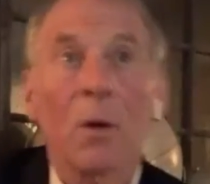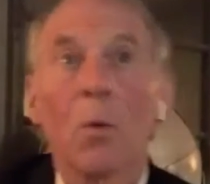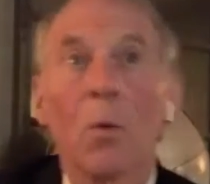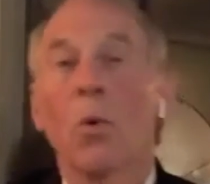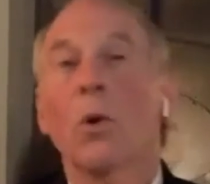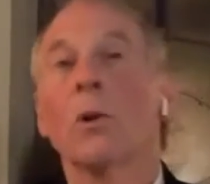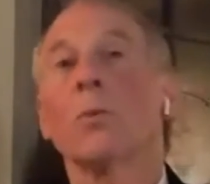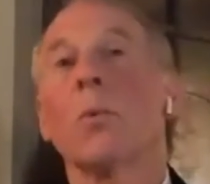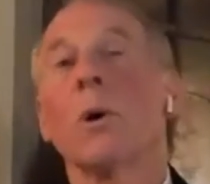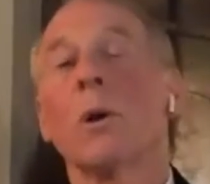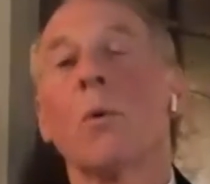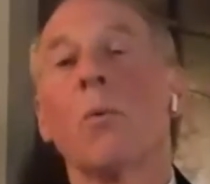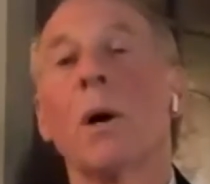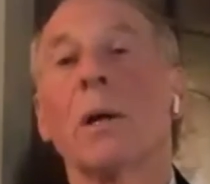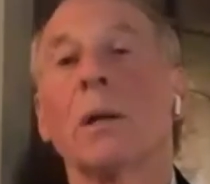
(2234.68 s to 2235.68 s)
World
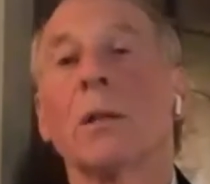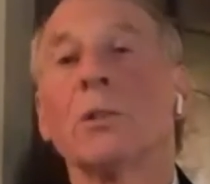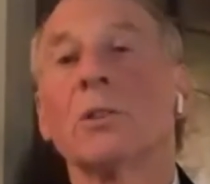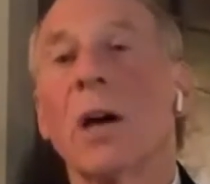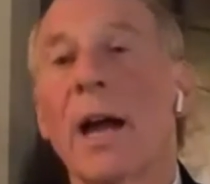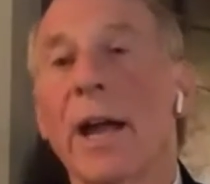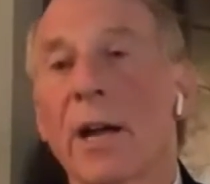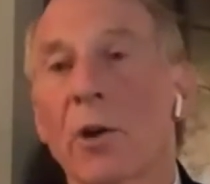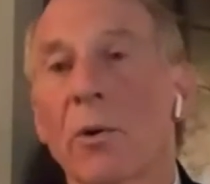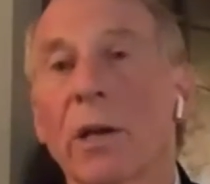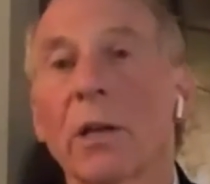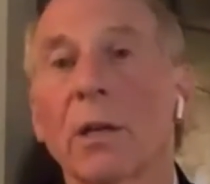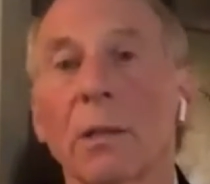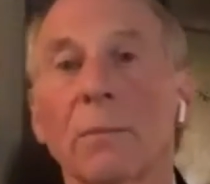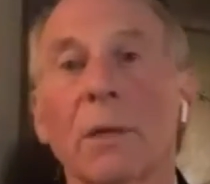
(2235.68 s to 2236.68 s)
101, an entire
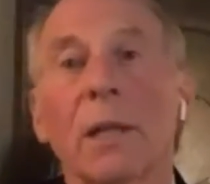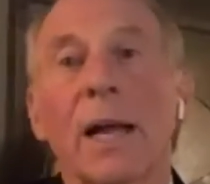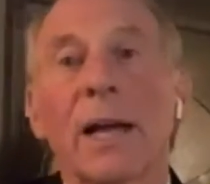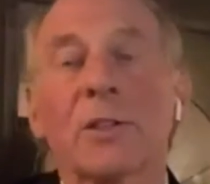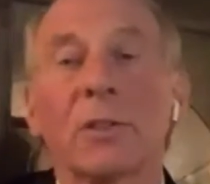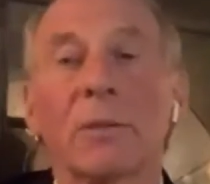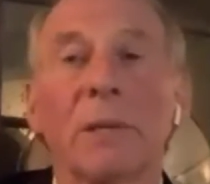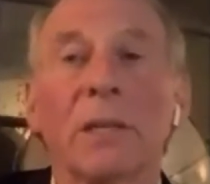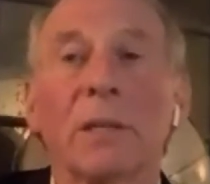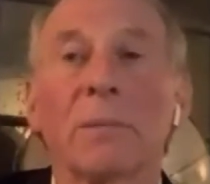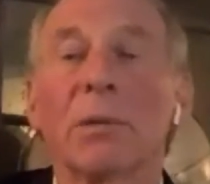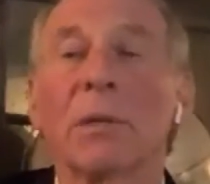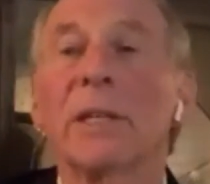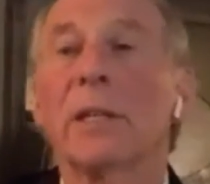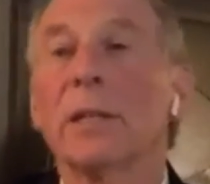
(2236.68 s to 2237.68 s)
curriculum that will actually be
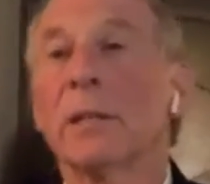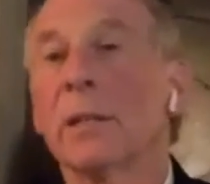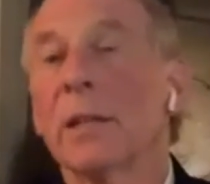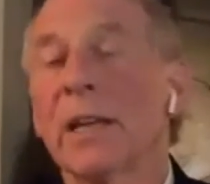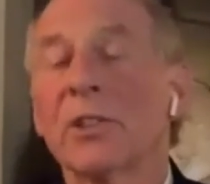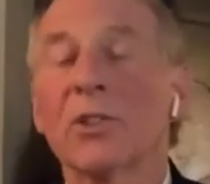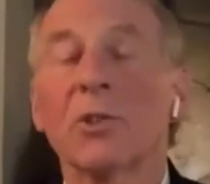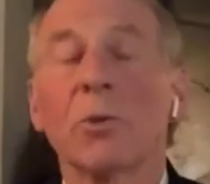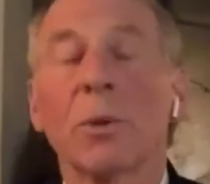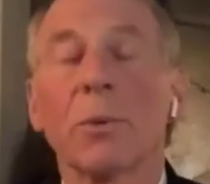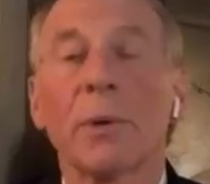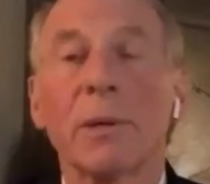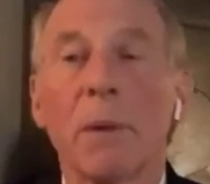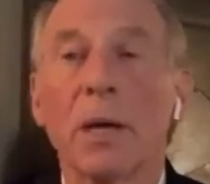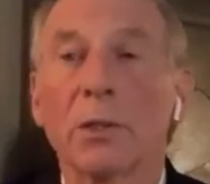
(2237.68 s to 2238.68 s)
completed in the next 2 or
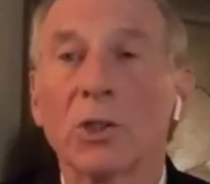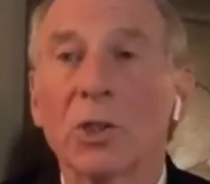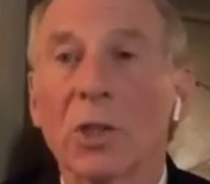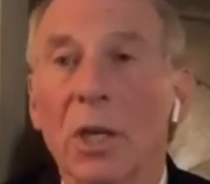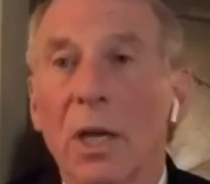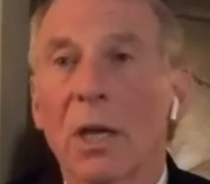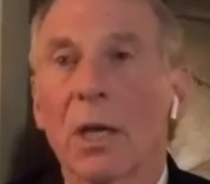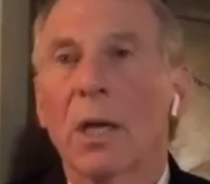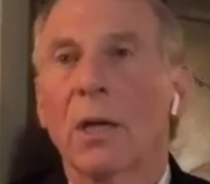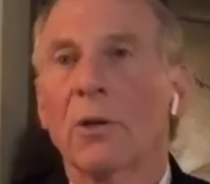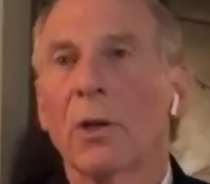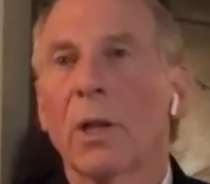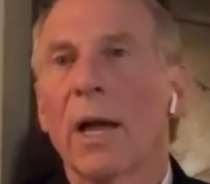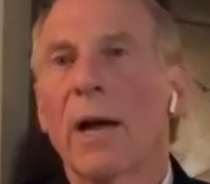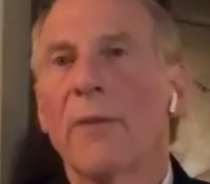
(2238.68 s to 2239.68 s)
3 months. And
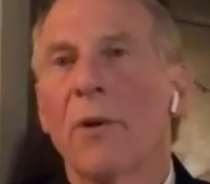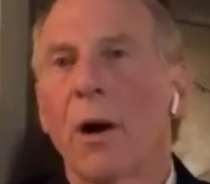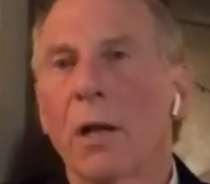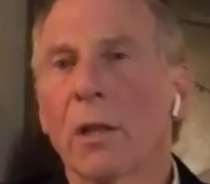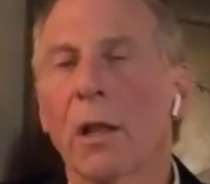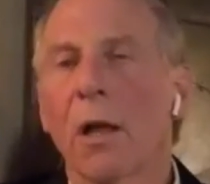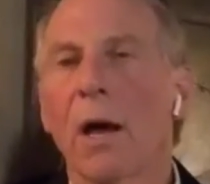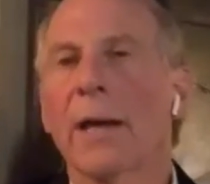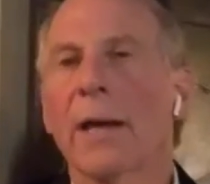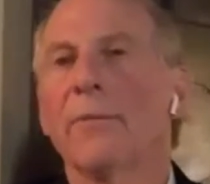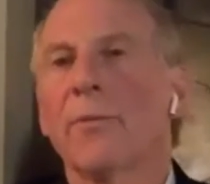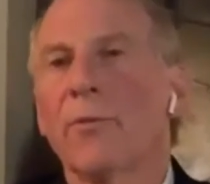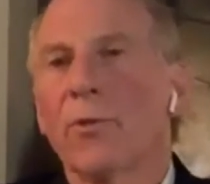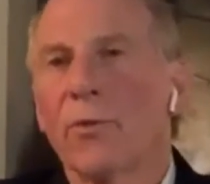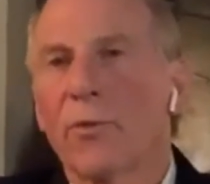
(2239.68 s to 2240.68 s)
you'll have online
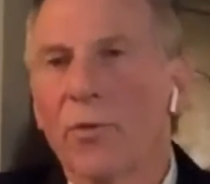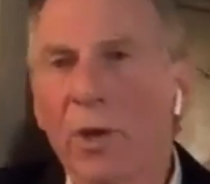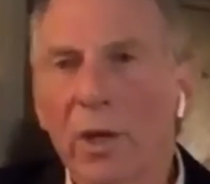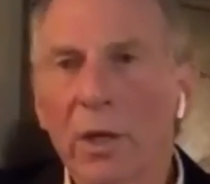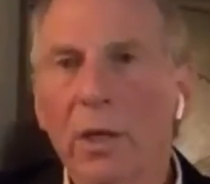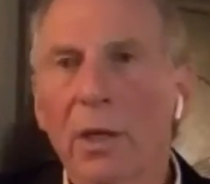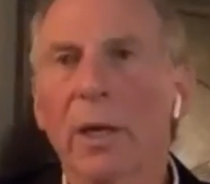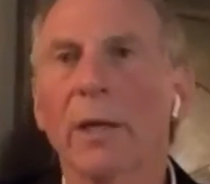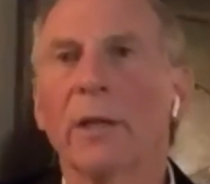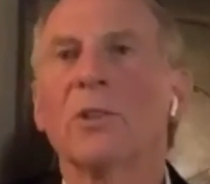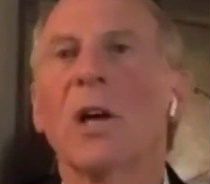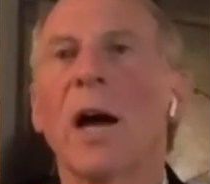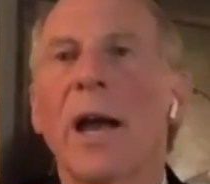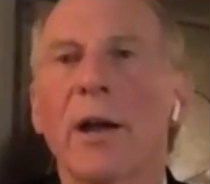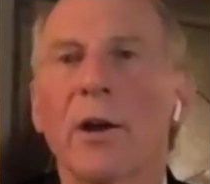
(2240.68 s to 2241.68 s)
for free an
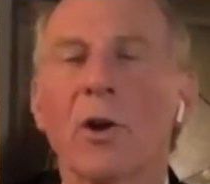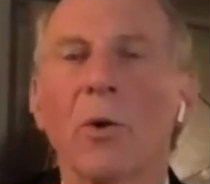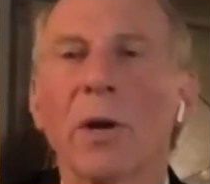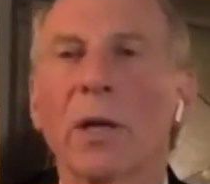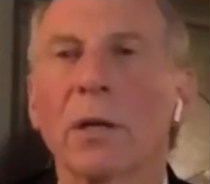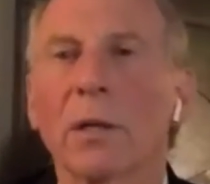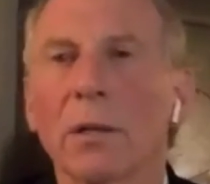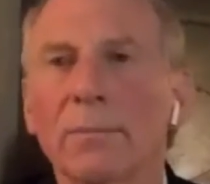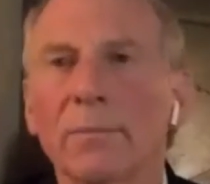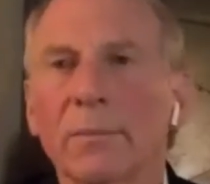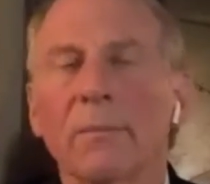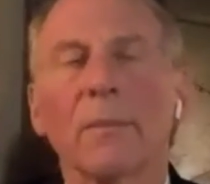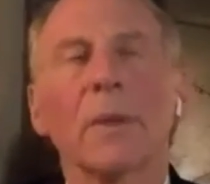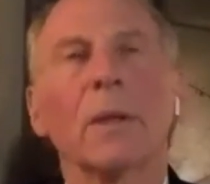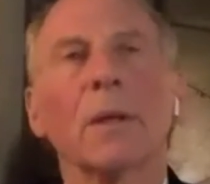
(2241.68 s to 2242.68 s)
entire curriculum
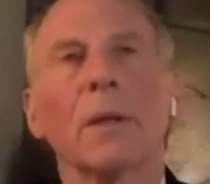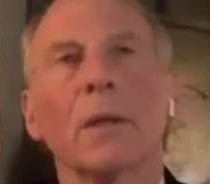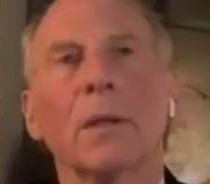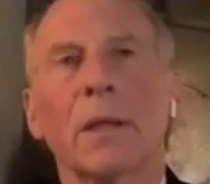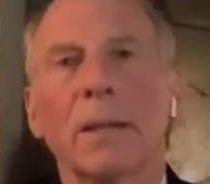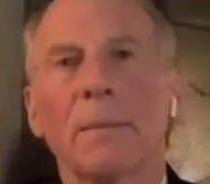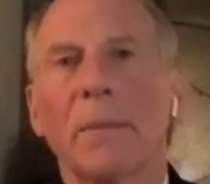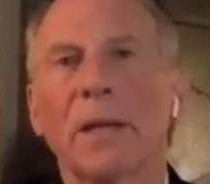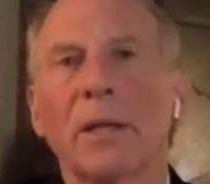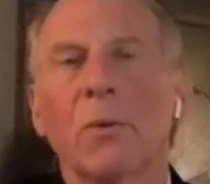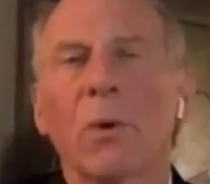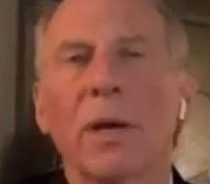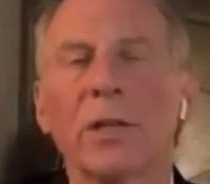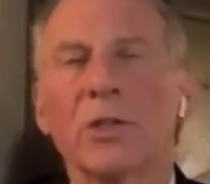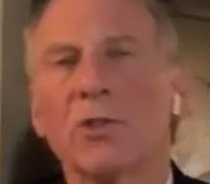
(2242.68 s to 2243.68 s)
that in many
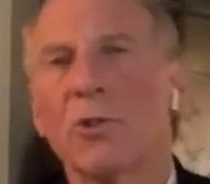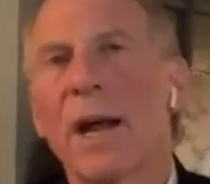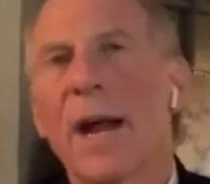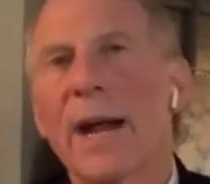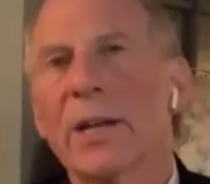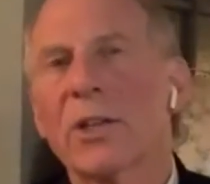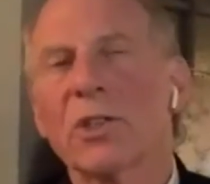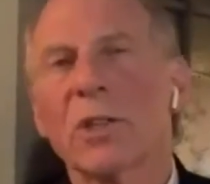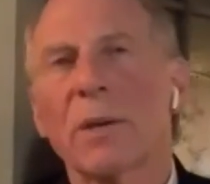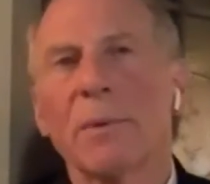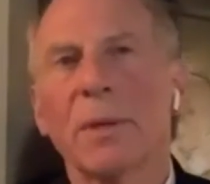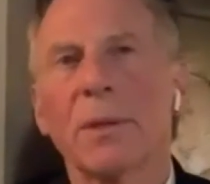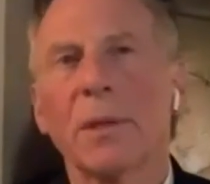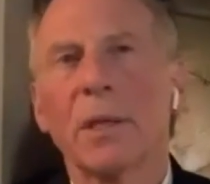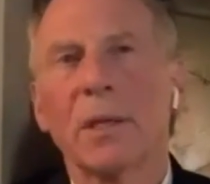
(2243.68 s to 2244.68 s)
ways tracks some of
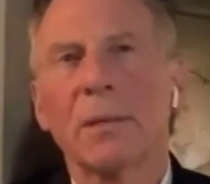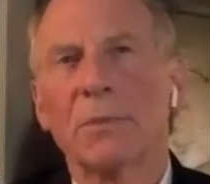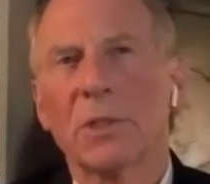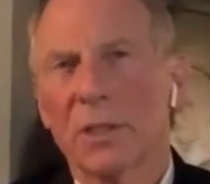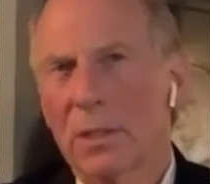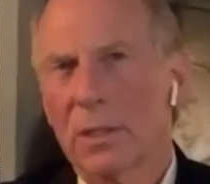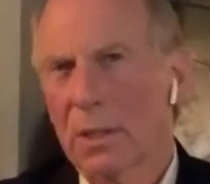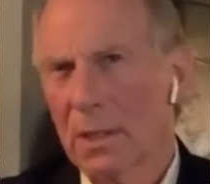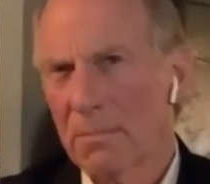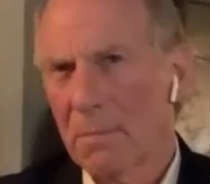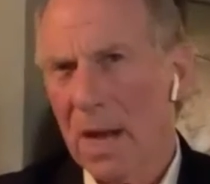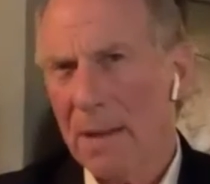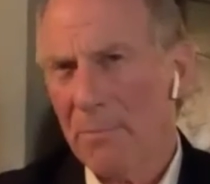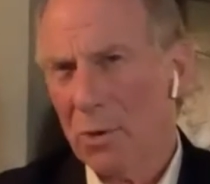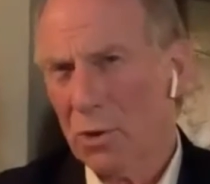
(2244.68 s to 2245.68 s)
the themes in
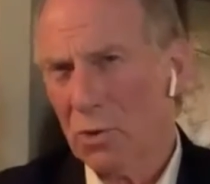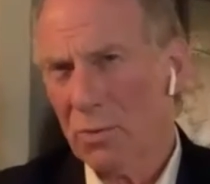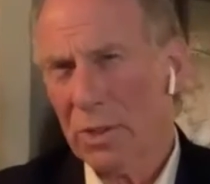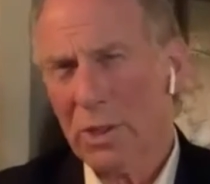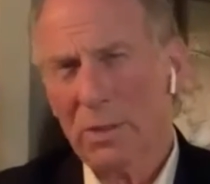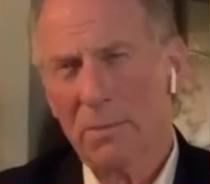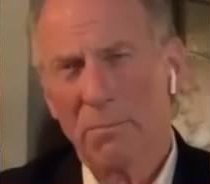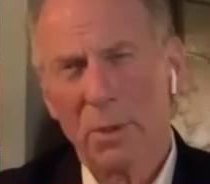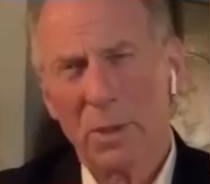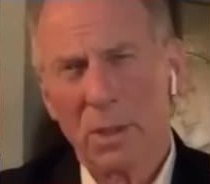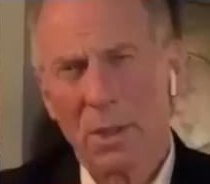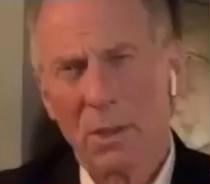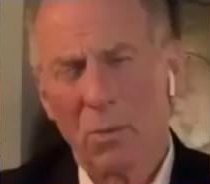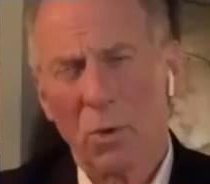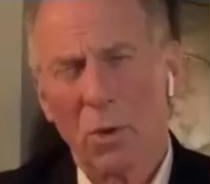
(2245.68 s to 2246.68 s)
my most recent book,
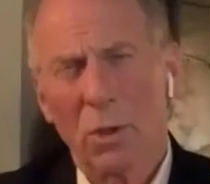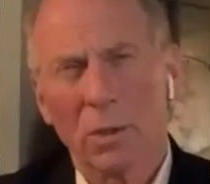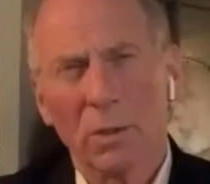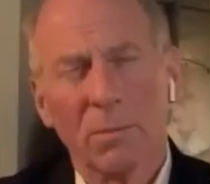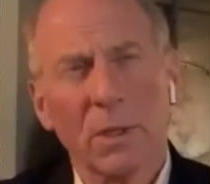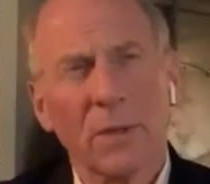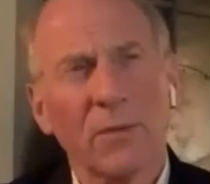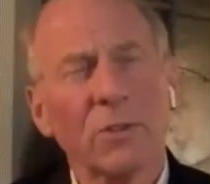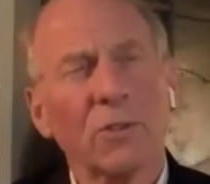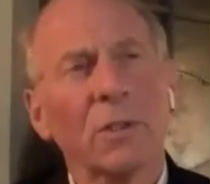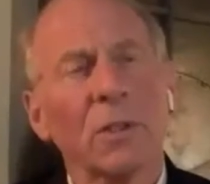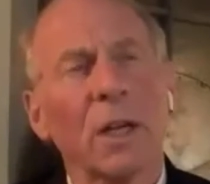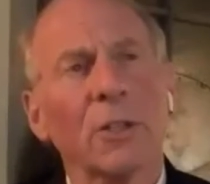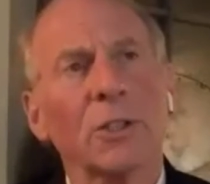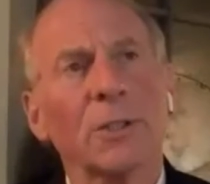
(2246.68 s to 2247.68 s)
The World, A Brief
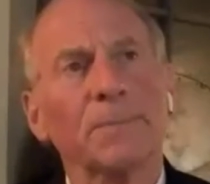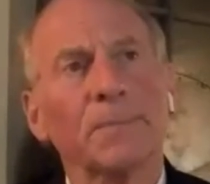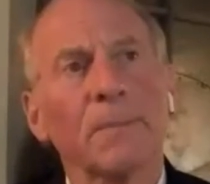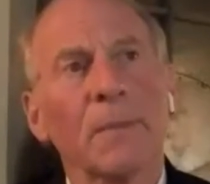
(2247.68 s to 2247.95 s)
Introduction.